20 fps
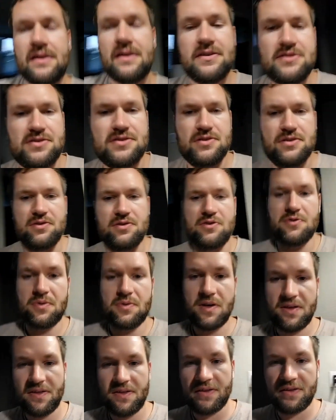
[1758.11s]
So do
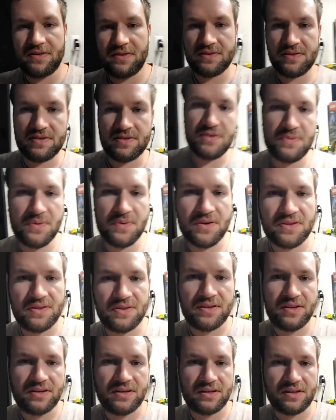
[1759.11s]
I think this is worth
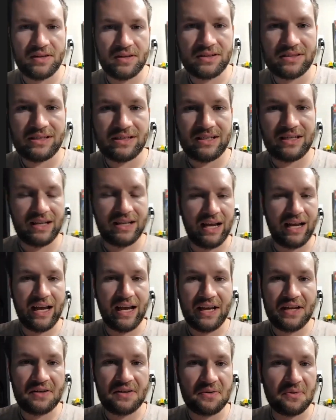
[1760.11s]
it?
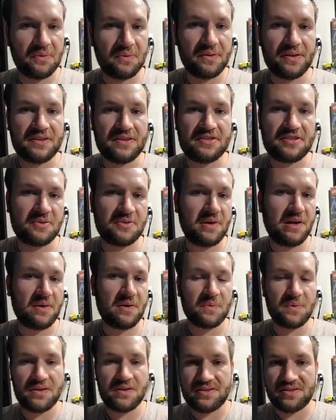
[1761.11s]
I don't think so at
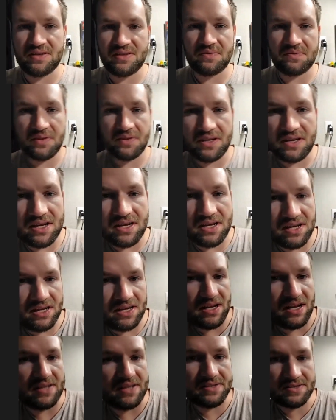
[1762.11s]
170.
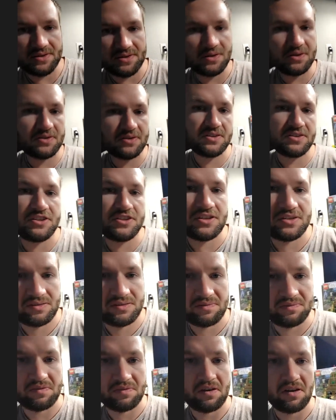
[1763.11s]
It's hard to
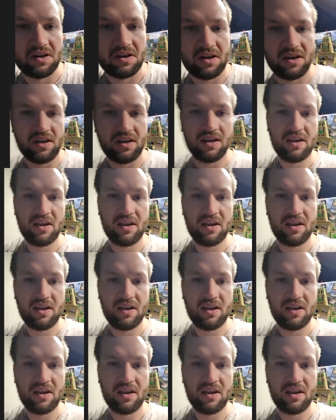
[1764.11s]
justify.